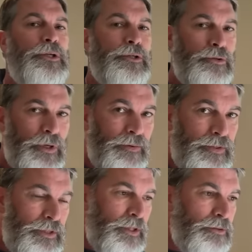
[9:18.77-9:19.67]
You have
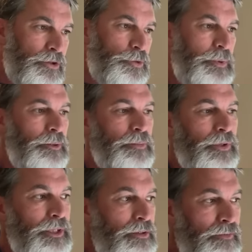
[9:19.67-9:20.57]
to tell those people,
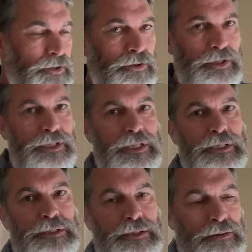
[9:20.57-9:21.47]
hey, you have 30
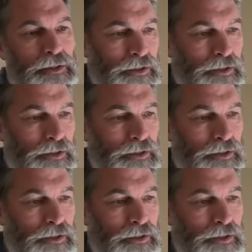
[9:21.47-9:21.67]
days to